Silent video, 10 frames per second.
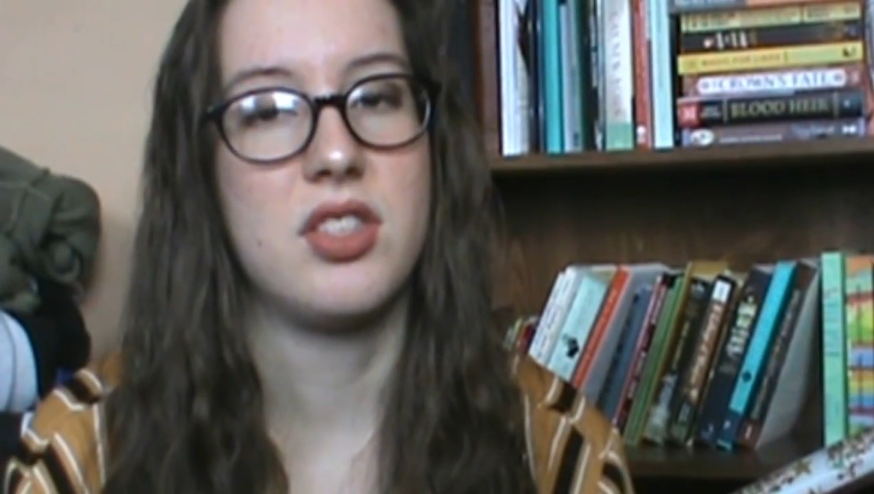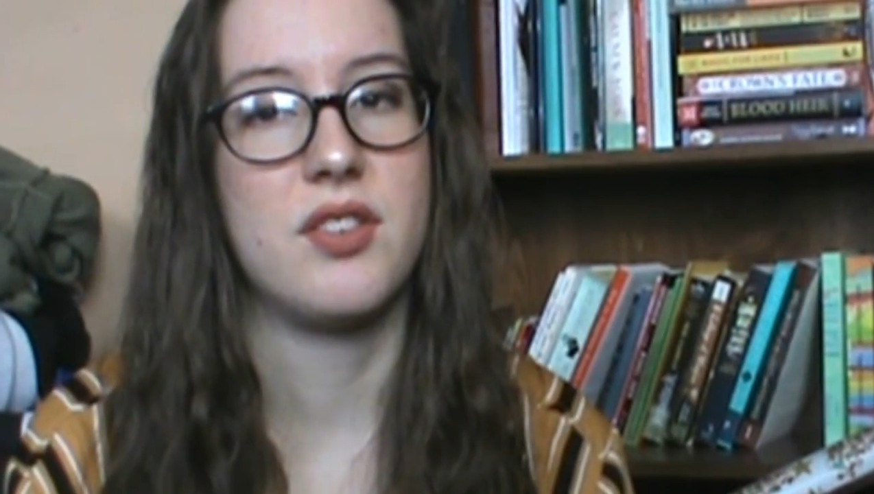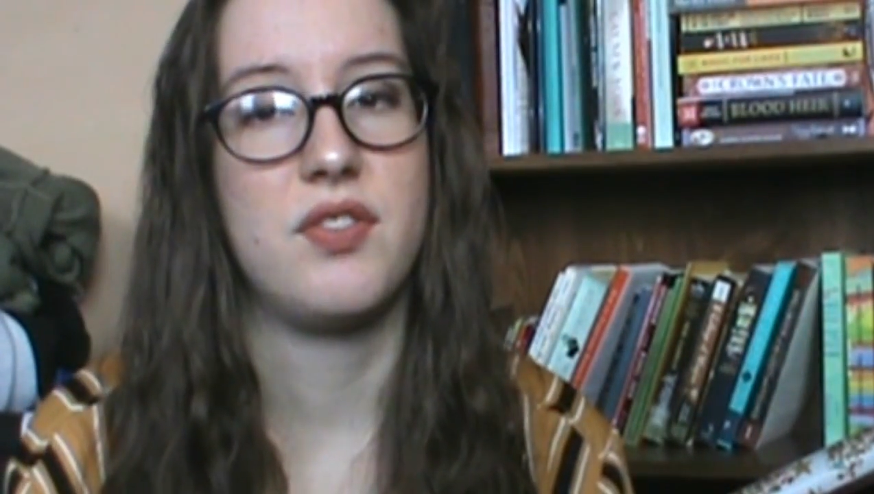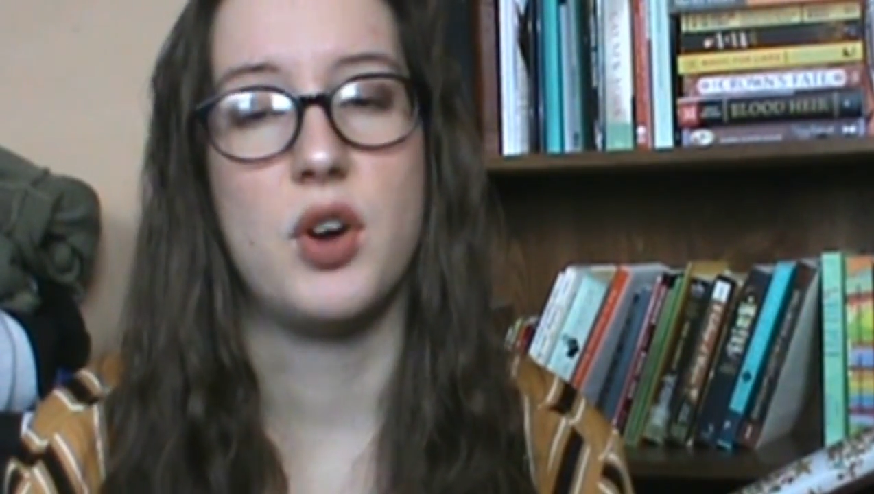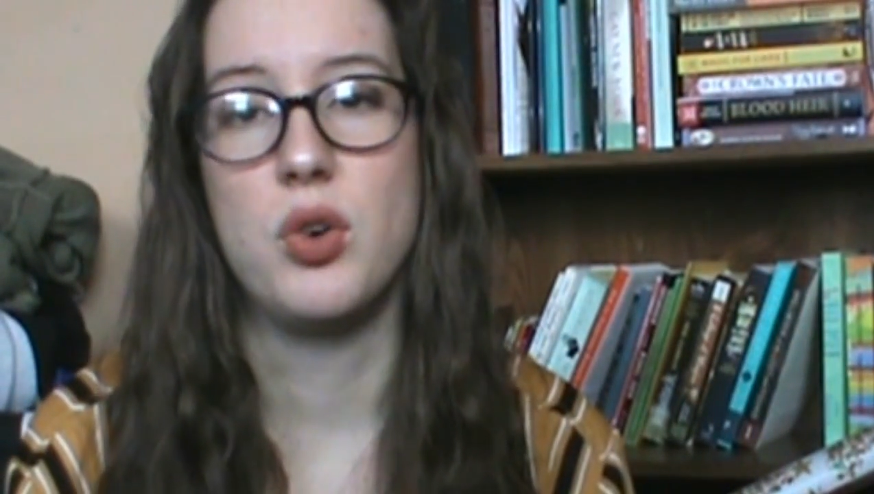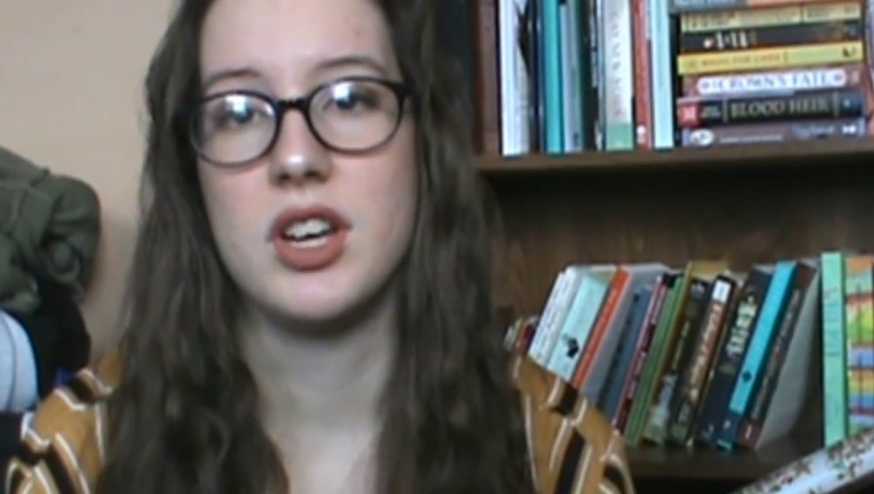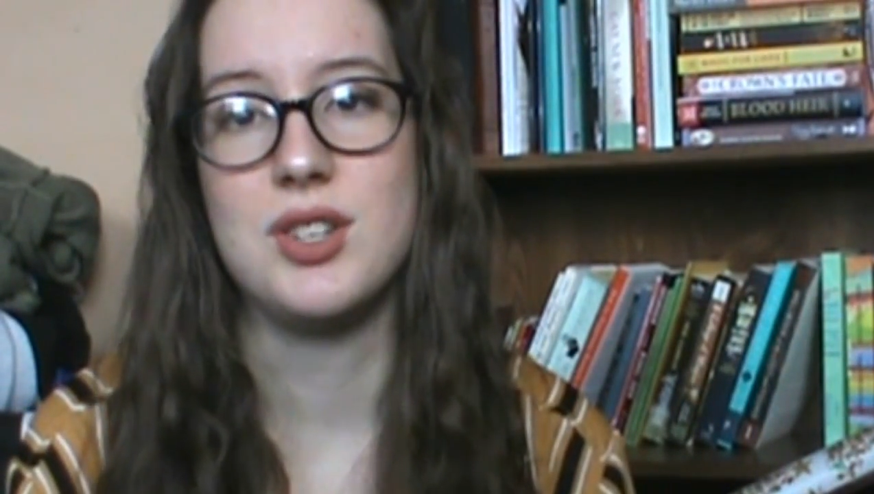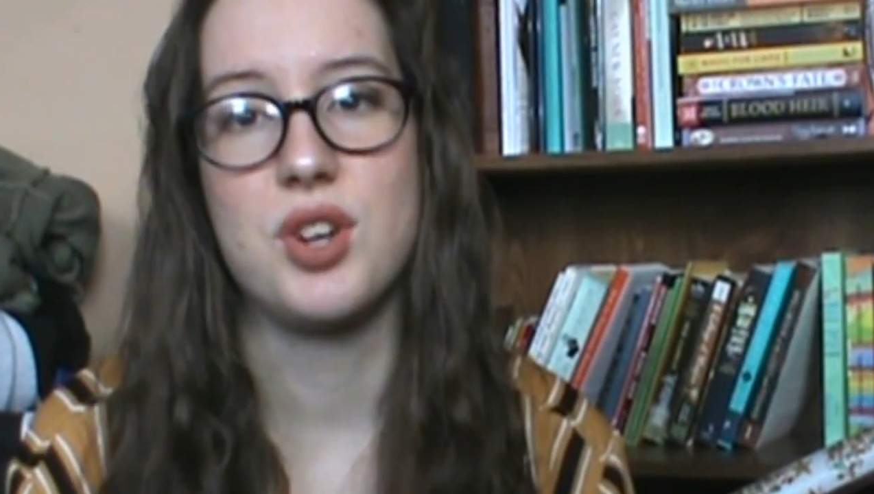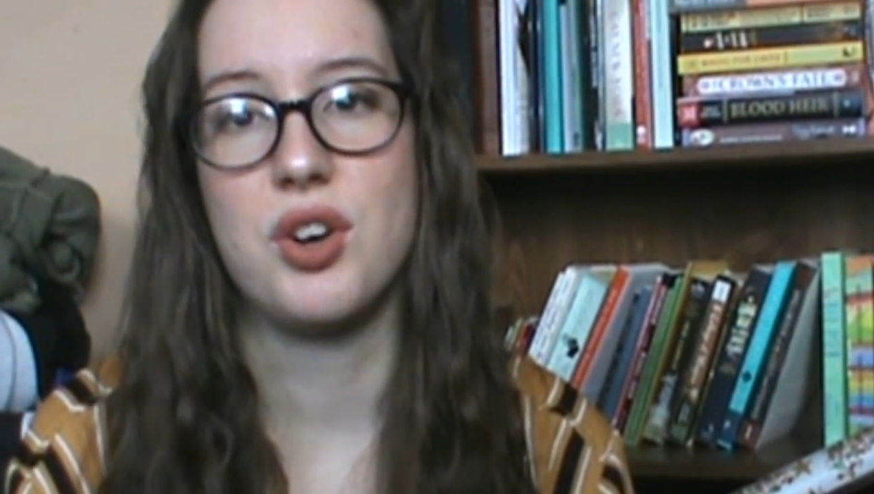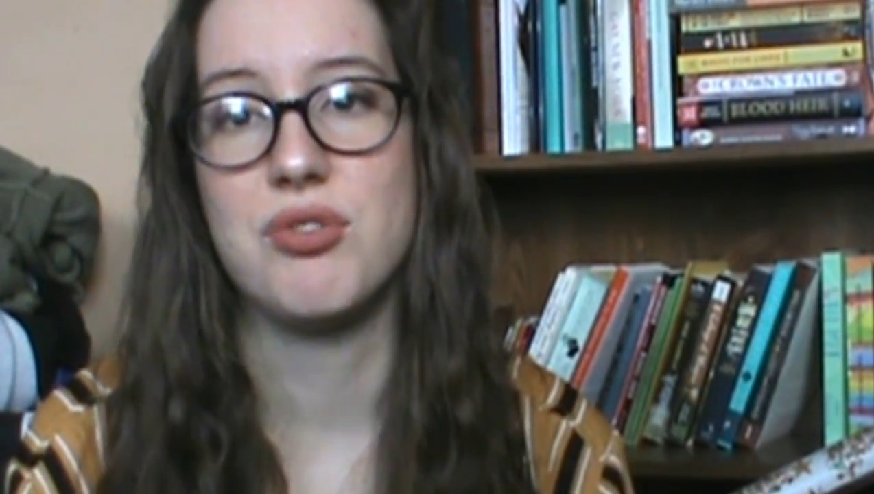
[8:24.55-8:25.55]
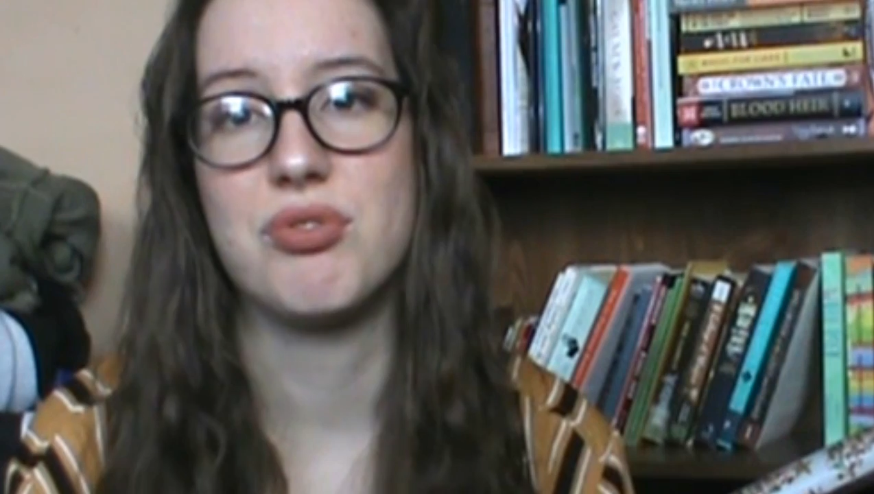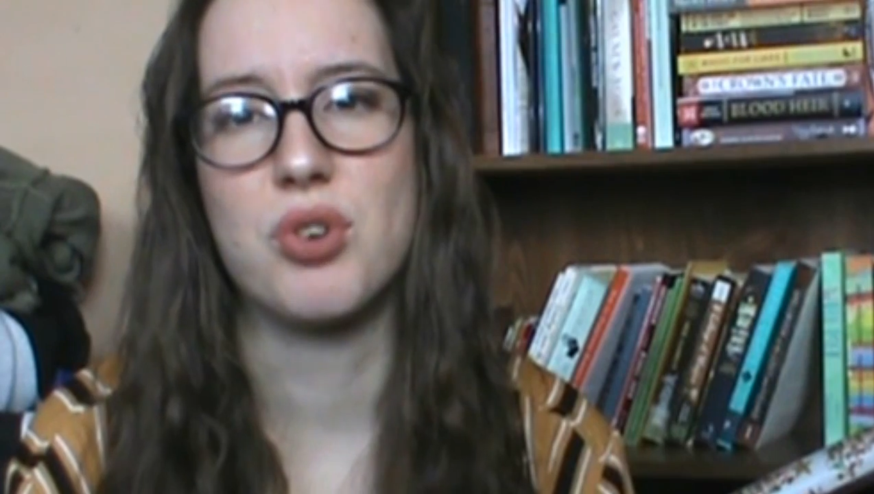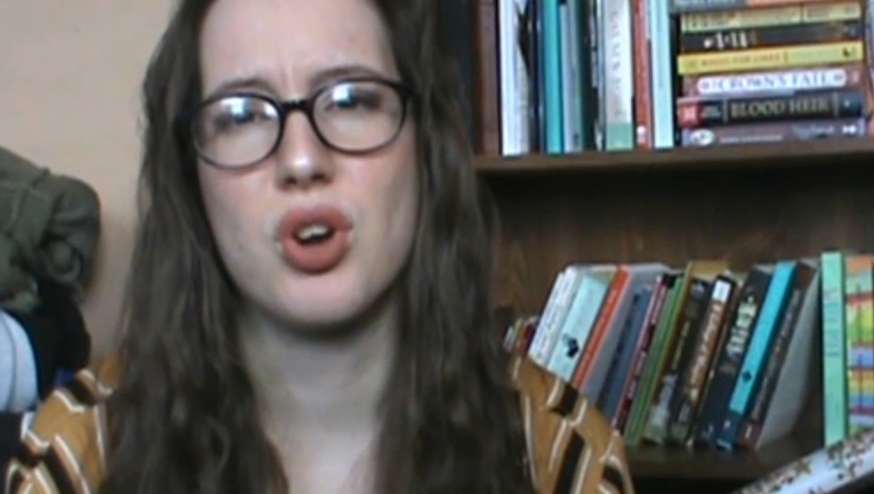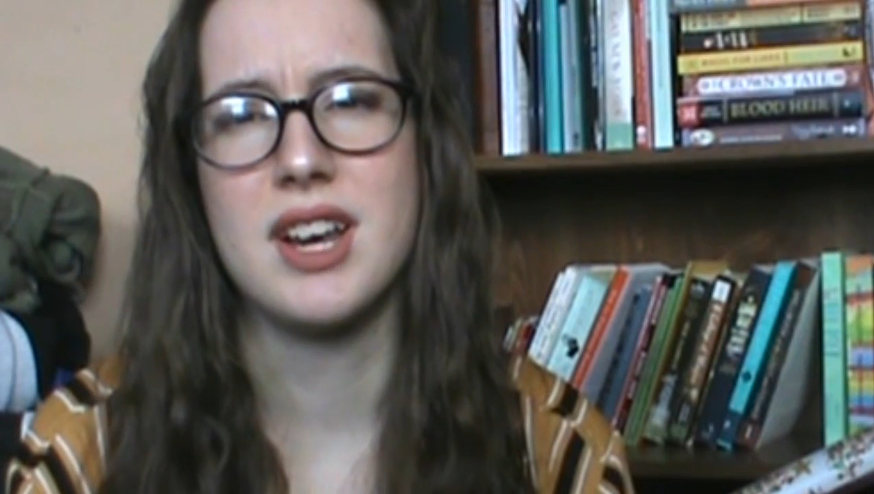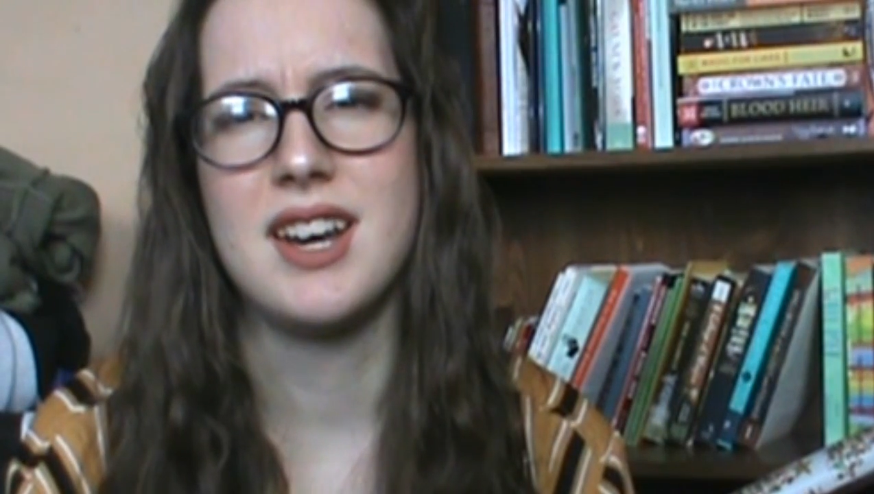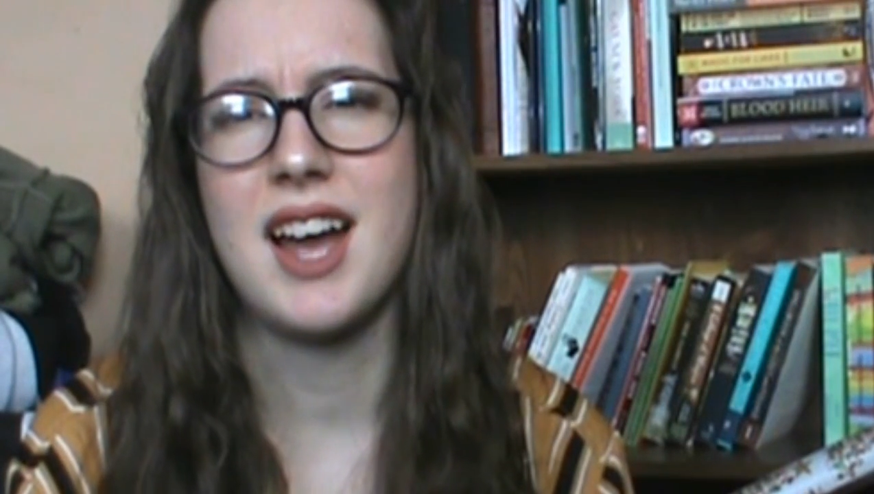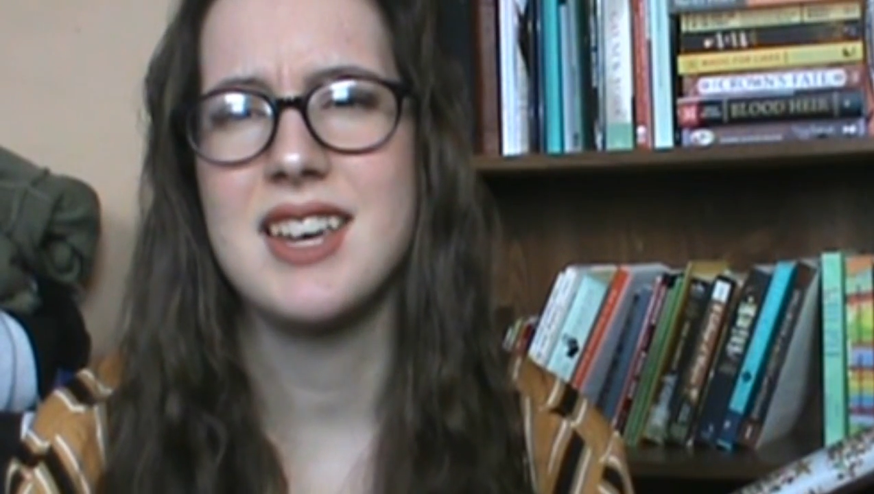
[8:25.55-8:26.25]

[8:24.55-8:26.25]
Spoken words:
the focus on Freud.